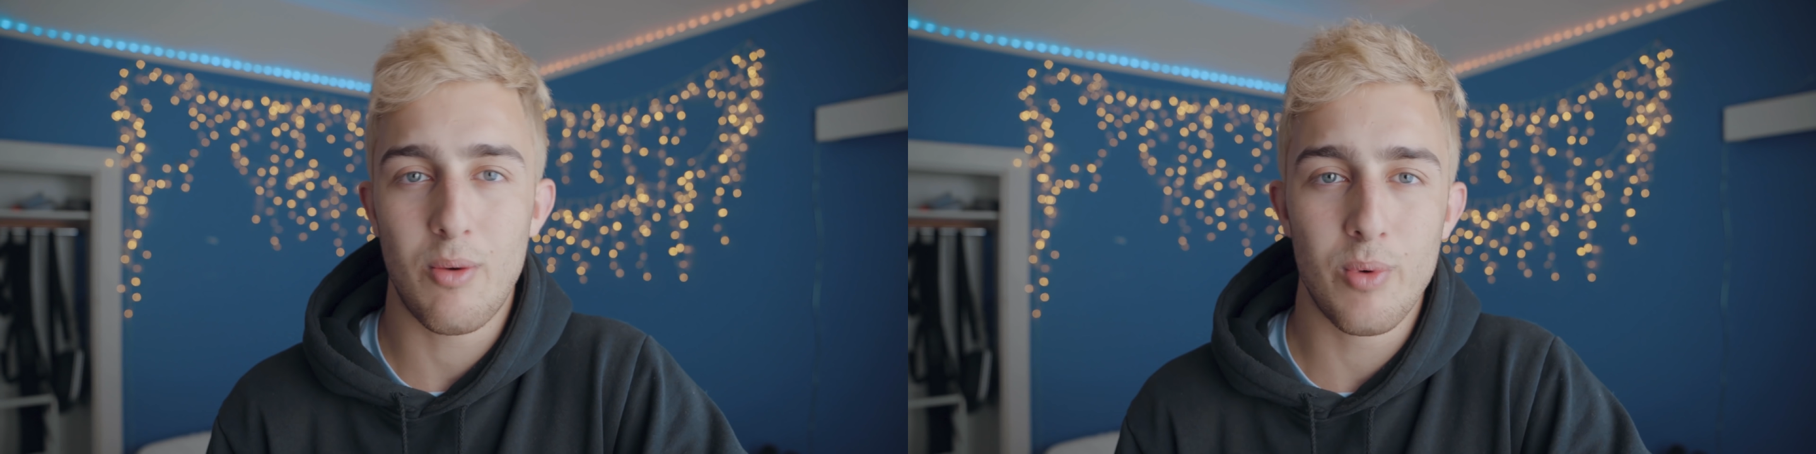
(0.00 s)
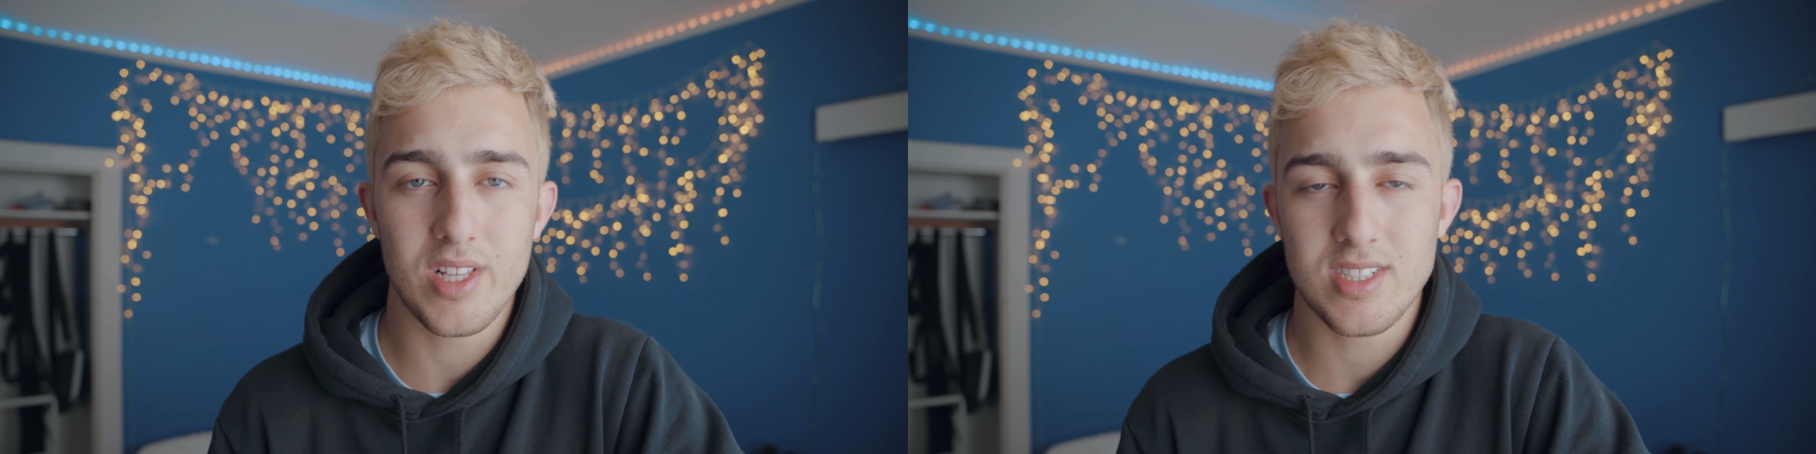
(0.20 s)

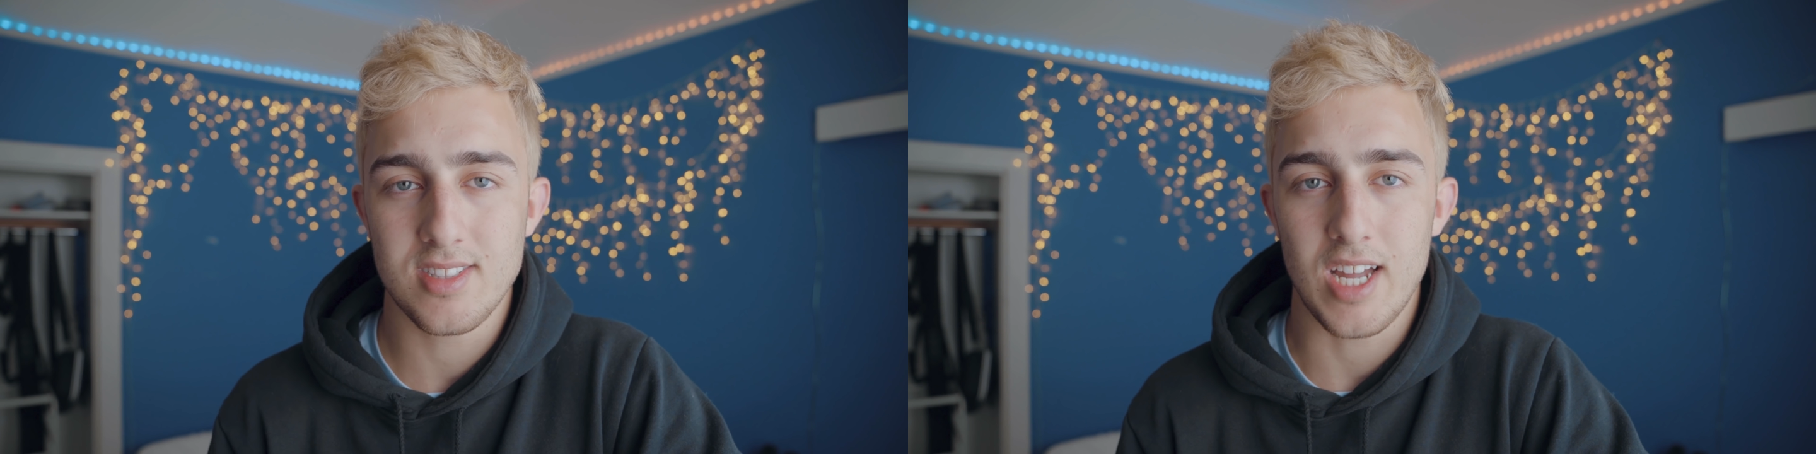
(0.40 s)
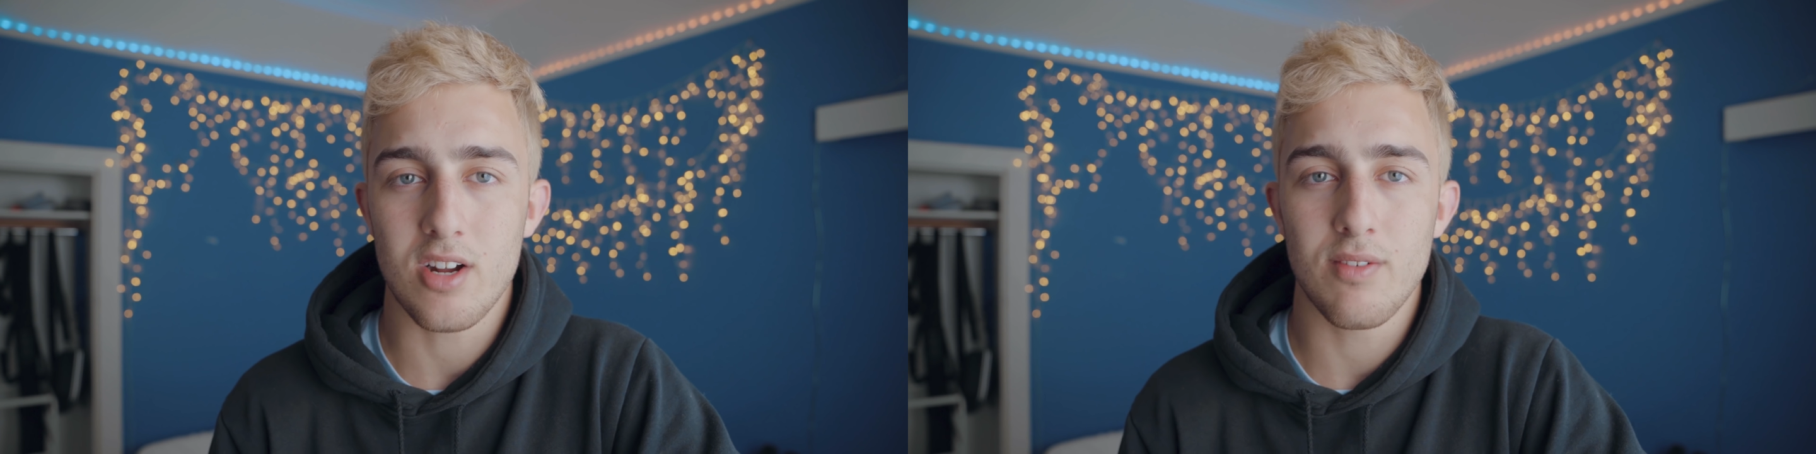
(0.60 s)
I'm willing to
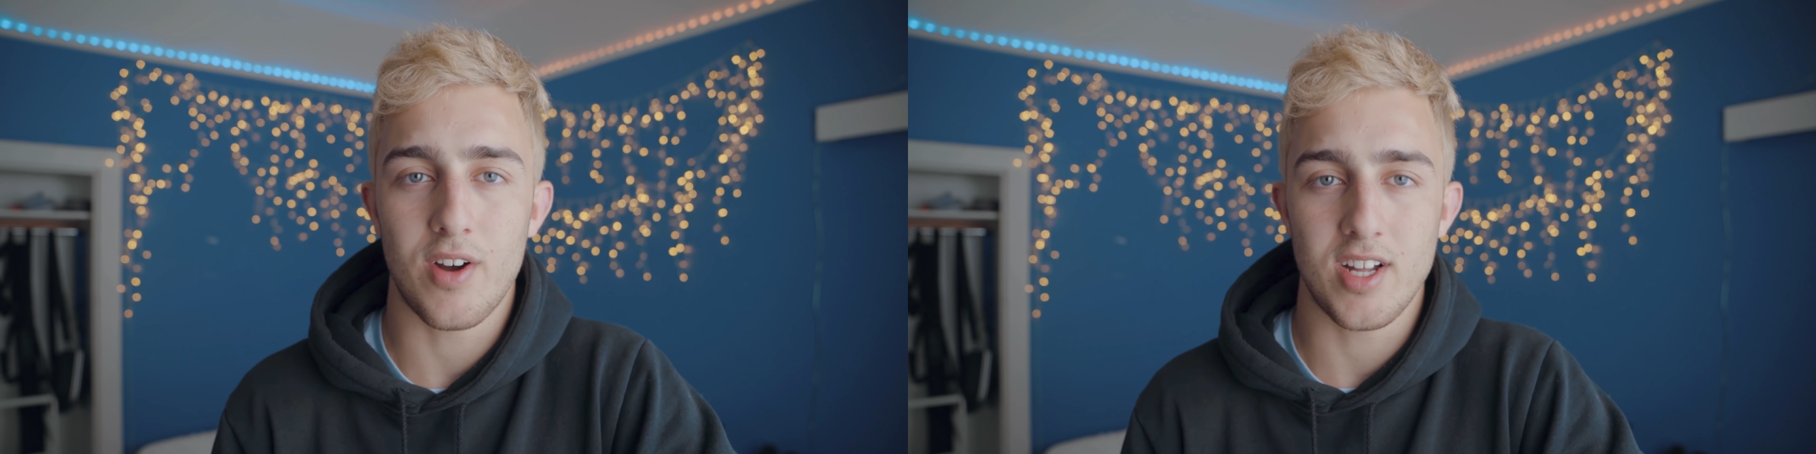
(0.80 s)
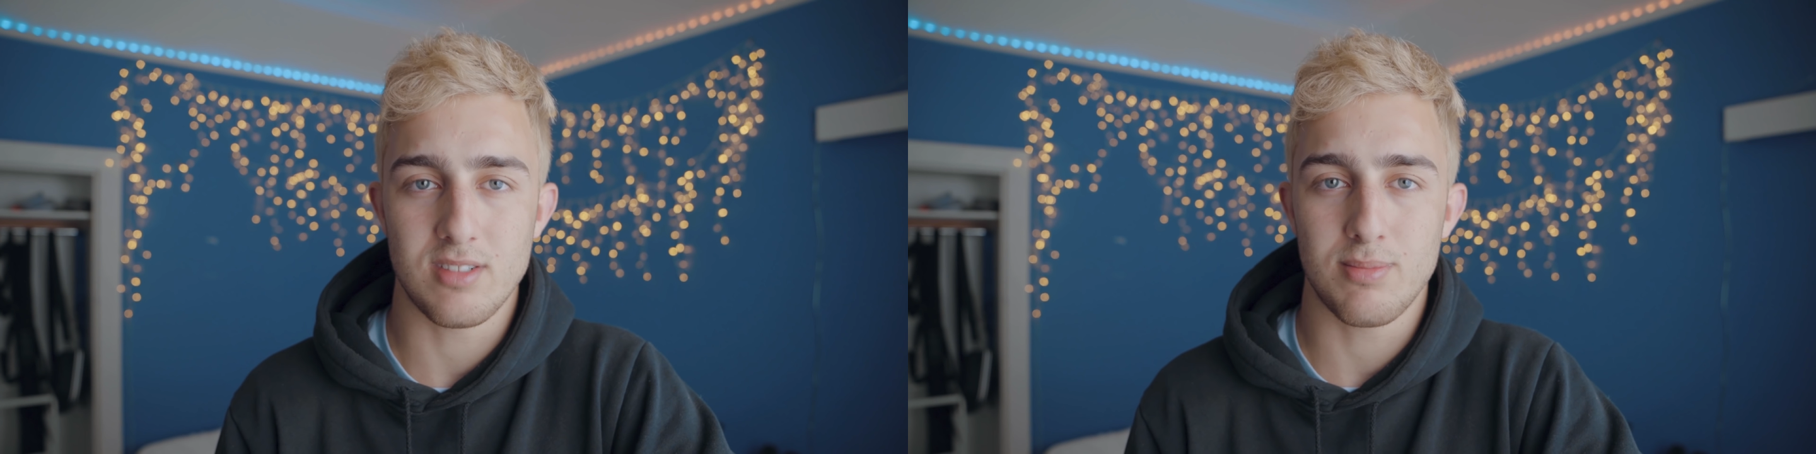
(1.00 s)

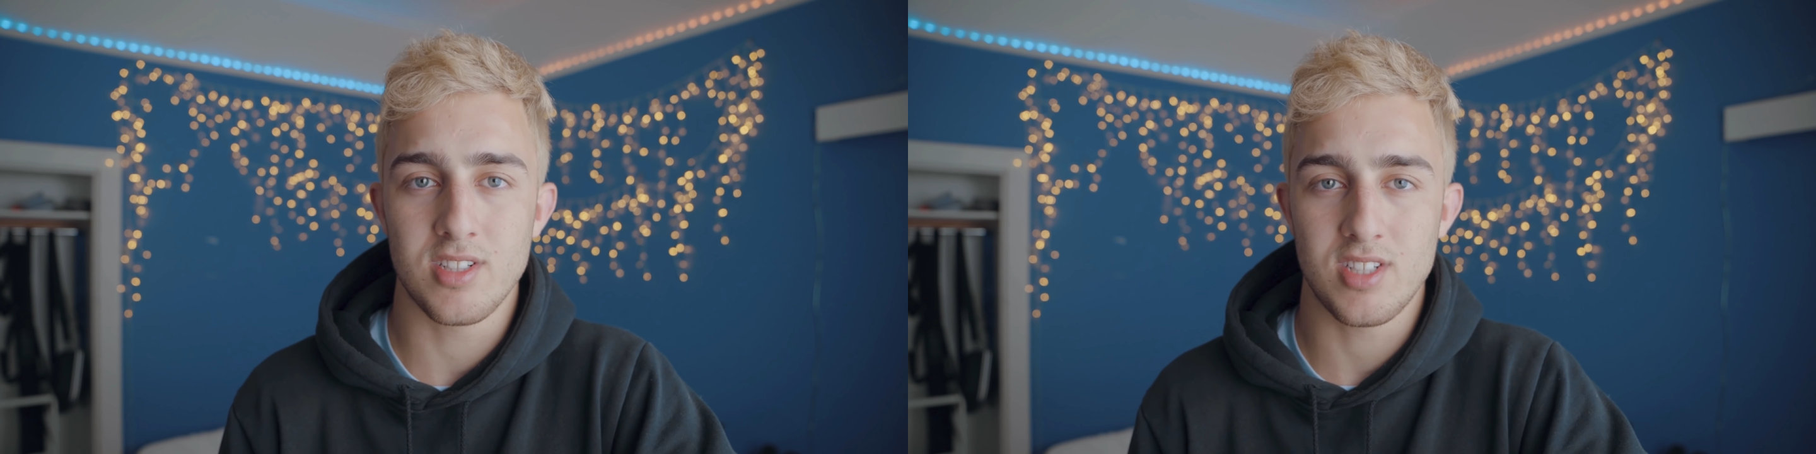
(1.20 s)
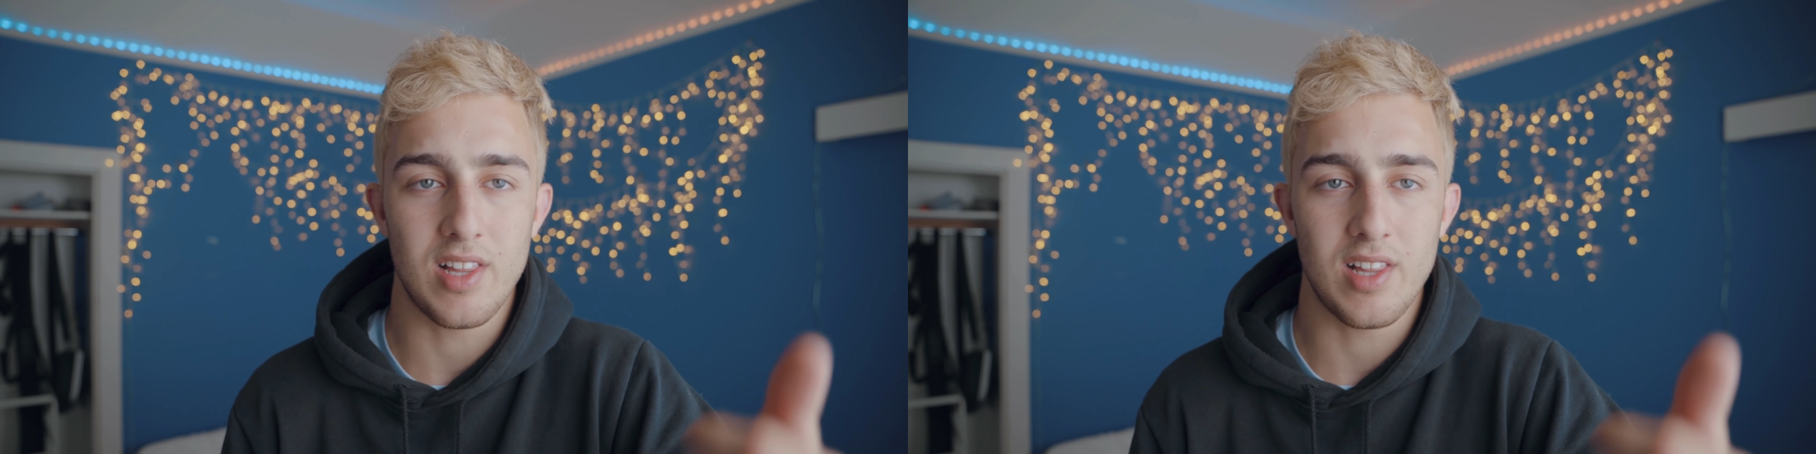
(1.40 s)
sacrifice it because I